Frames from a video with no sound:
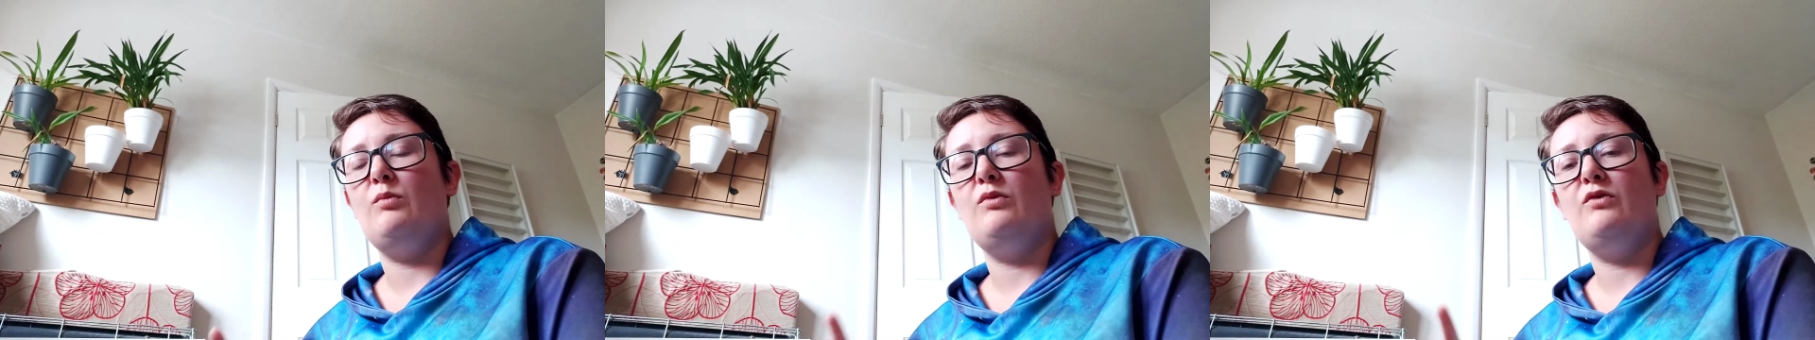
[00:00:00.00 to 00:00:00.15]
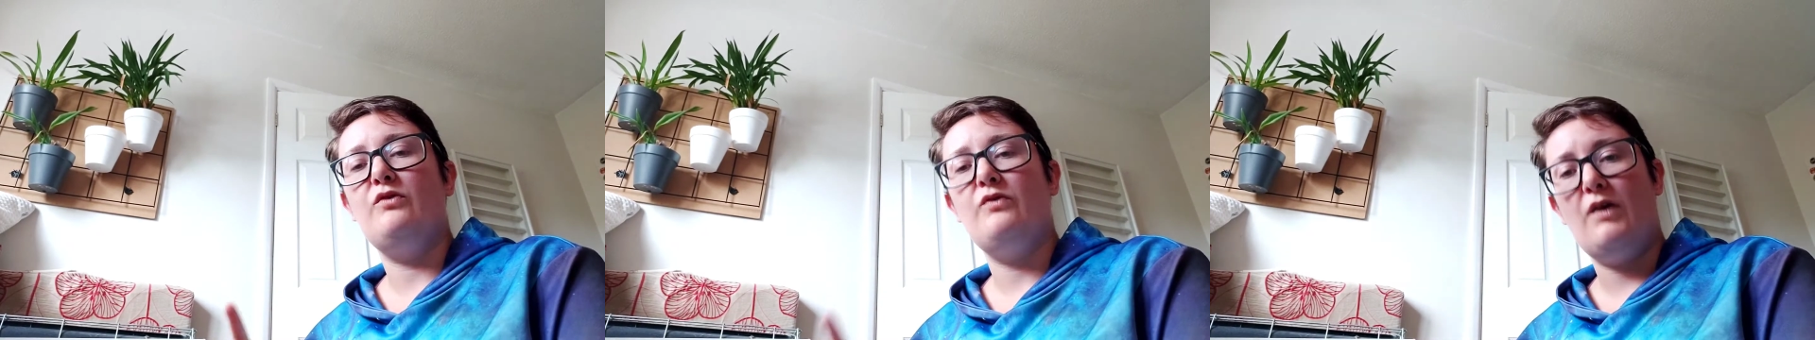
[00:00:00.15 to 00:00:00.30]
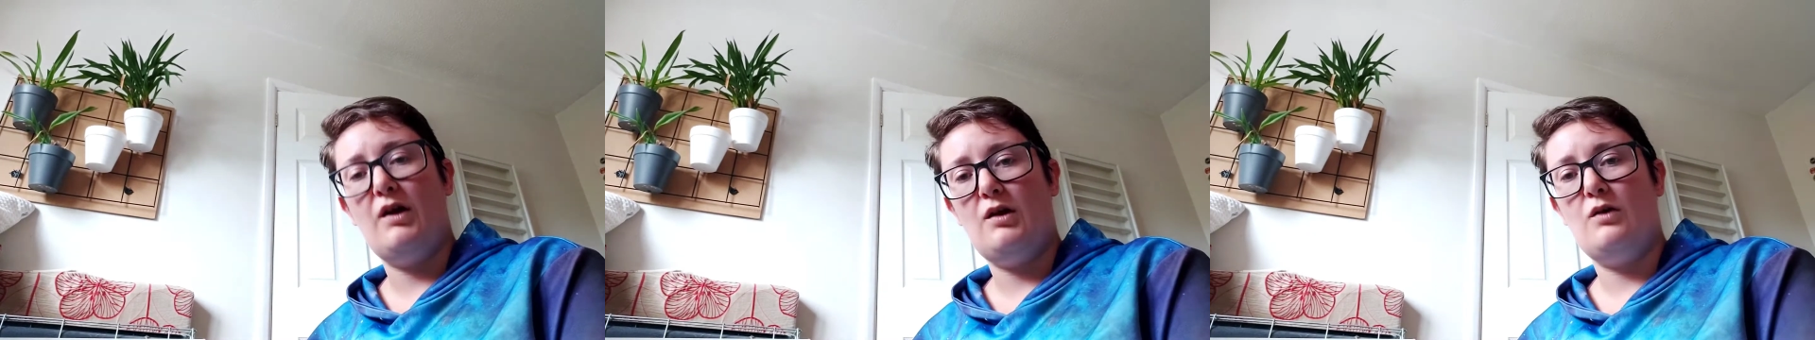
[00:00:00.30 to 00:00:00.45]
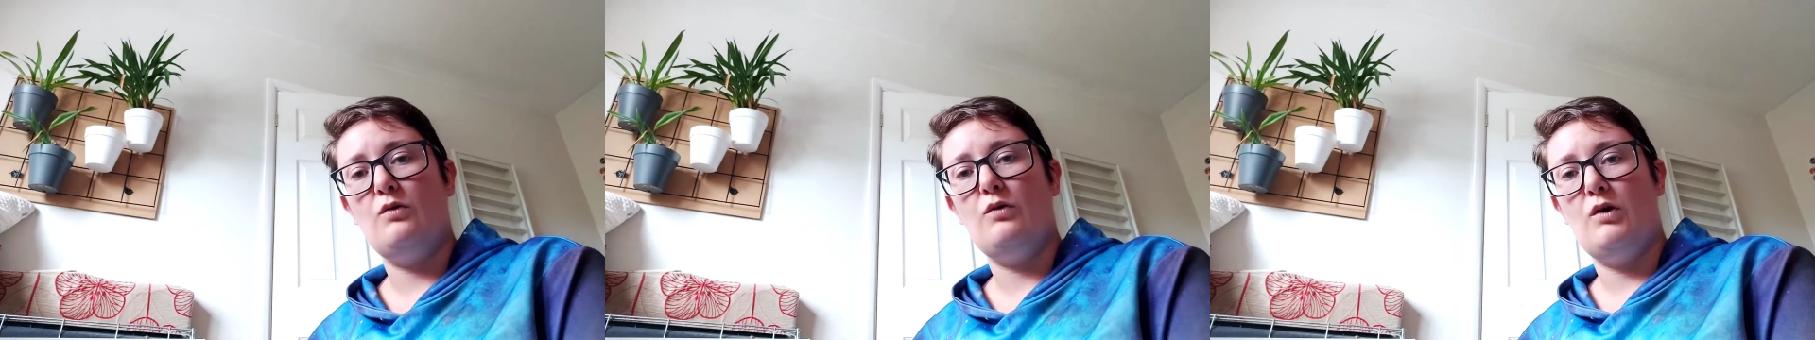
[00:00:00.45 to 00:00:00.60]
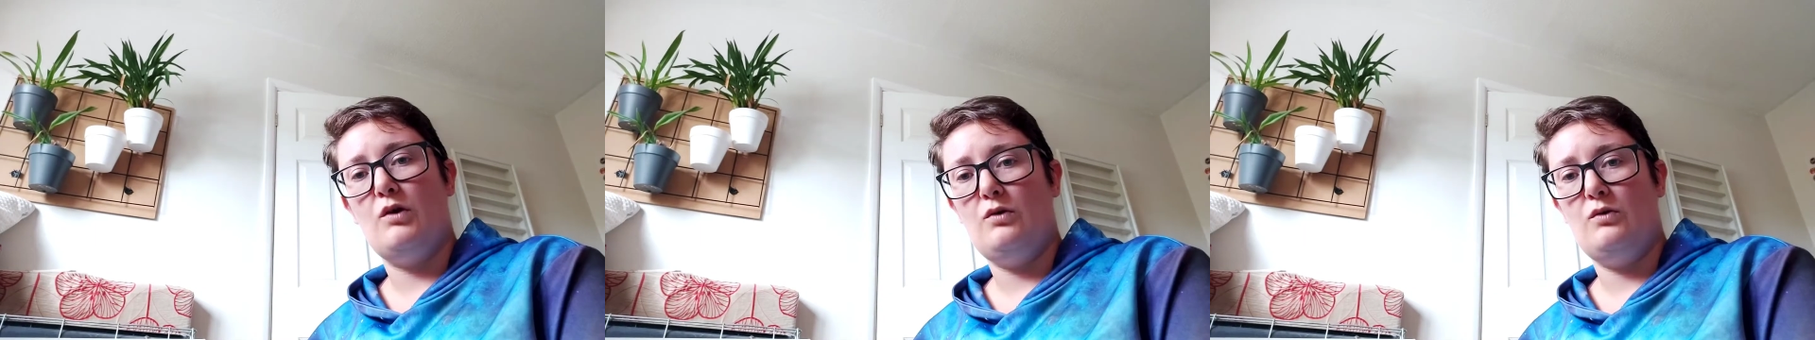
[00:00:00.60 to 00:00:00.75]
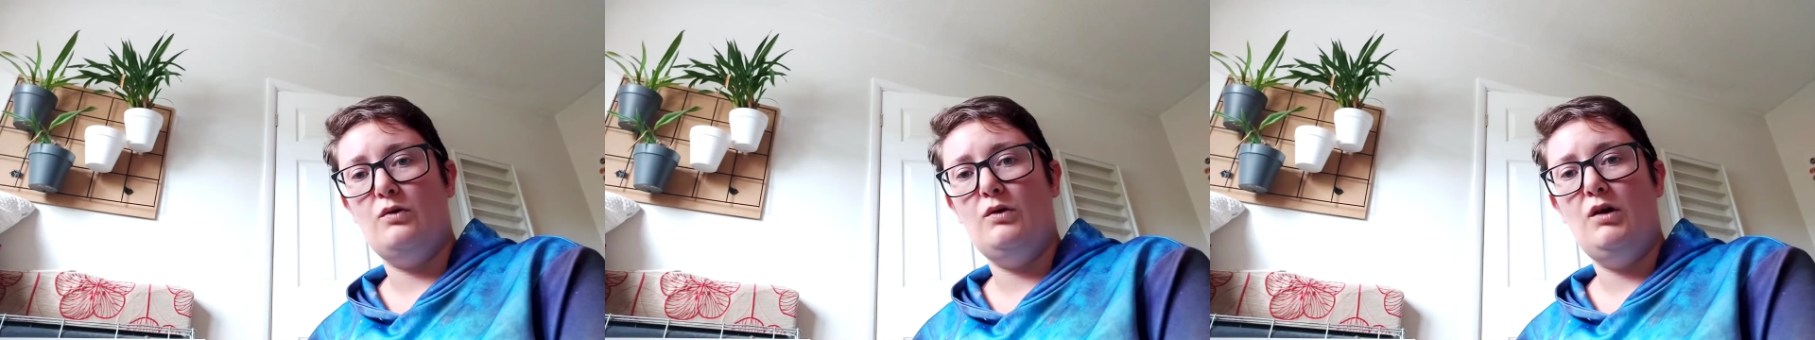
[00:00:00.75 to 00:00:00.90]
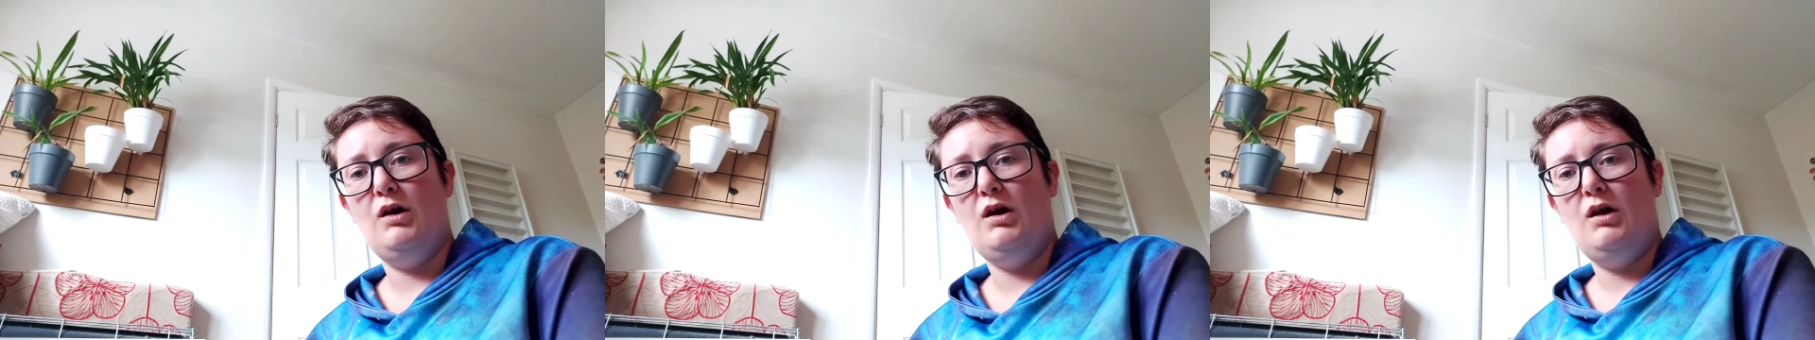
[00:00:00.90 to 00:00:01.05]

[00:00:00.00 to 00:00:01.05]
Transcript: pharaoh